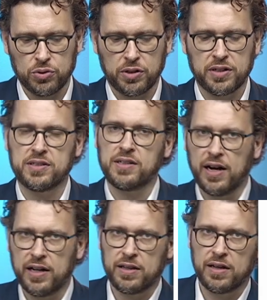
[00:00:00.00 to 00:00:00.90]
You can
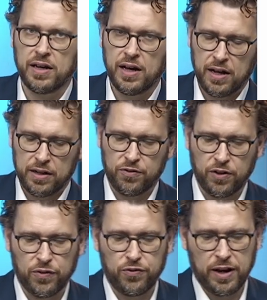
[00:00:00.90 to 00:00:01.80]
decide the
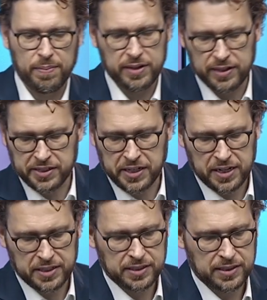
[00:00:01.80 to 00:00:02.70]
font family and
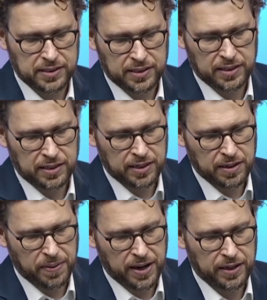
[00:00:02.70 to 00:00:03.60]
size and
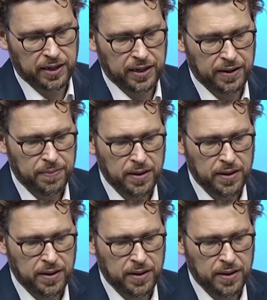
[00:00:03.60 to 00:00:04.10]
the padding here.